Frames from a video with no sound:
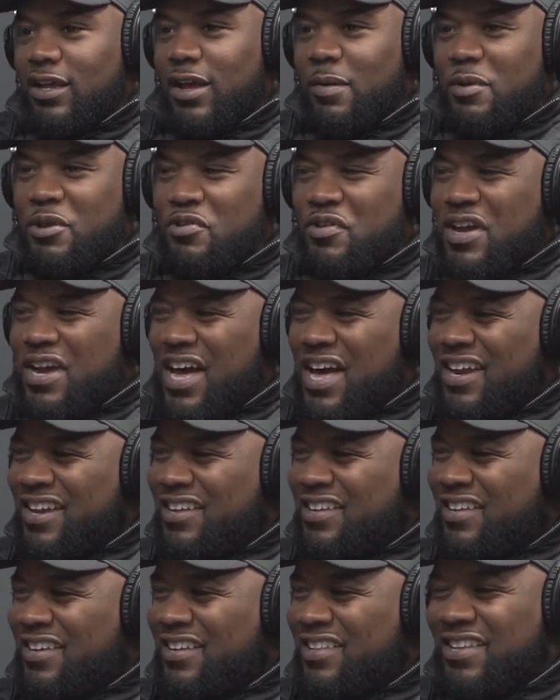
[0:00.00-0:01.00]
I mean, you kind of
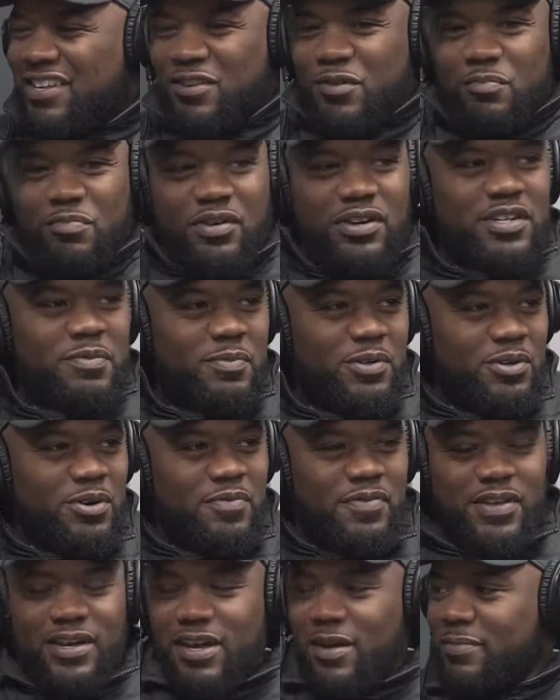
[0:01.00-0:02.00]
did. Then you brushed me off
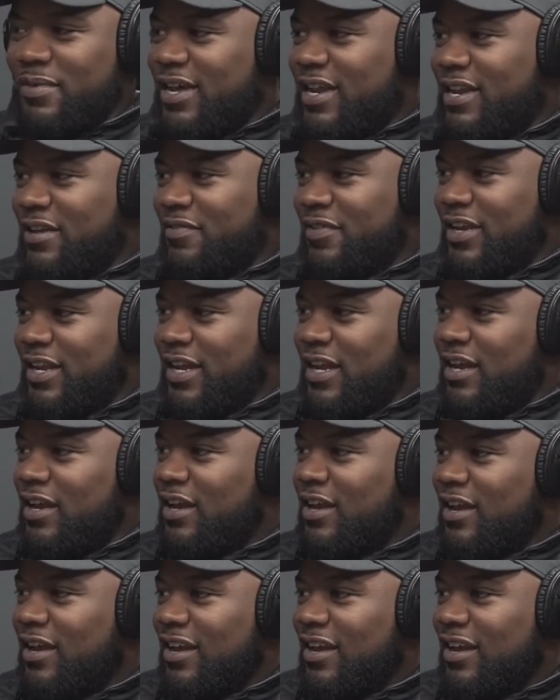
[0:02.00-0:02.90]
like I'm not even here.